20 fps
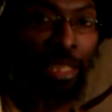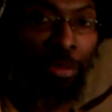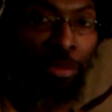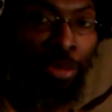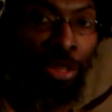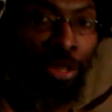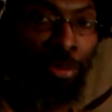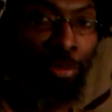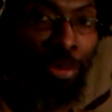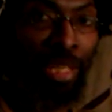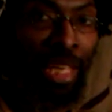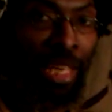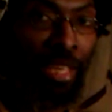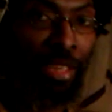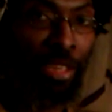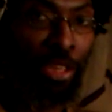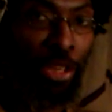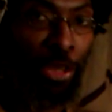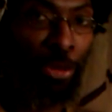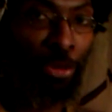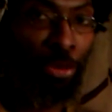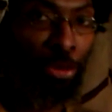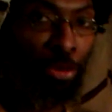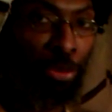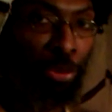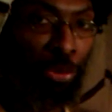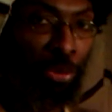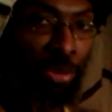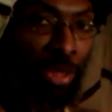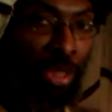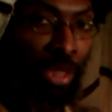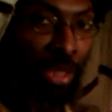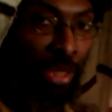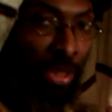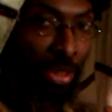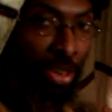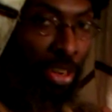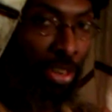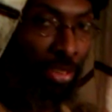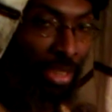we're not going to go through
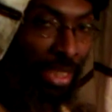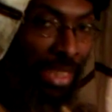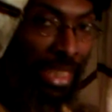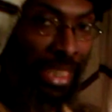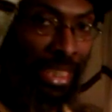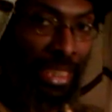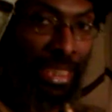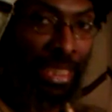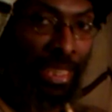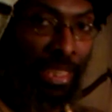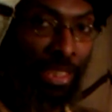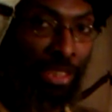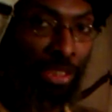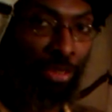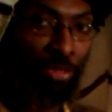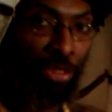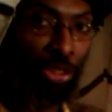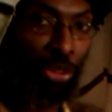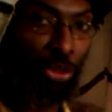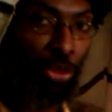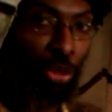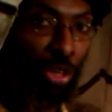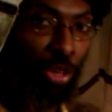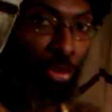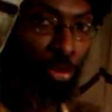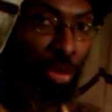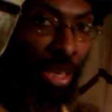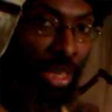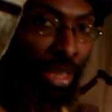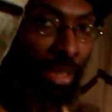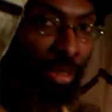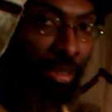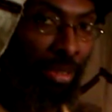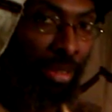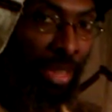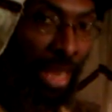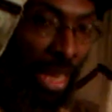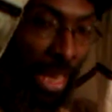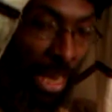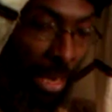all the details of the story right
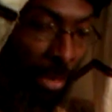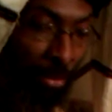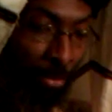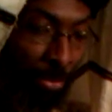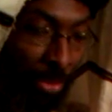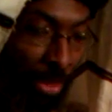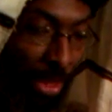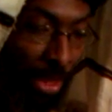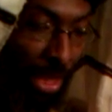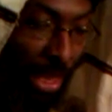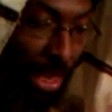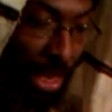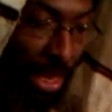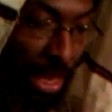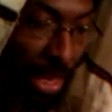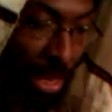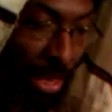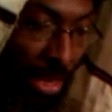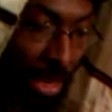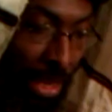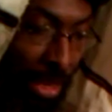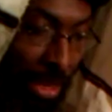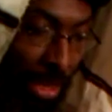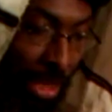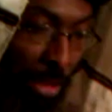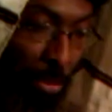now. They're here in this